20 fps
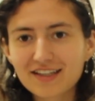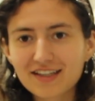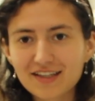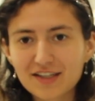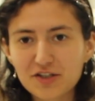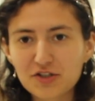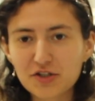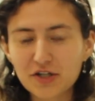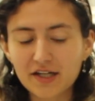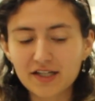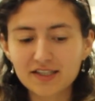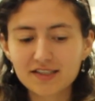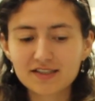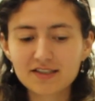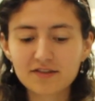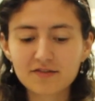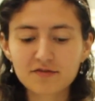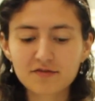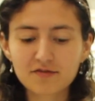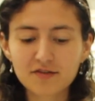the trays
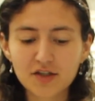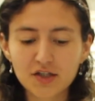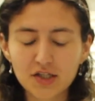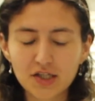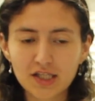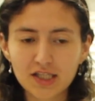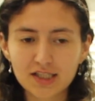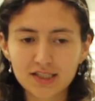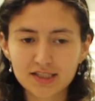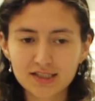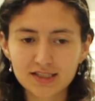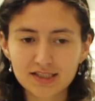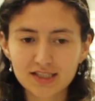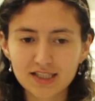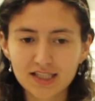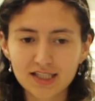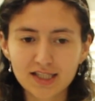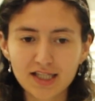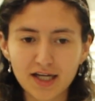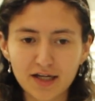of cookies
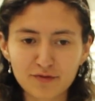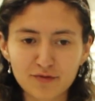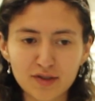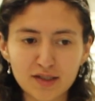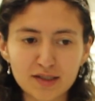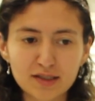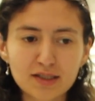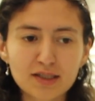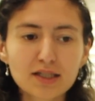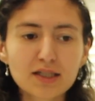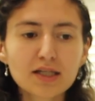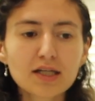in the oven.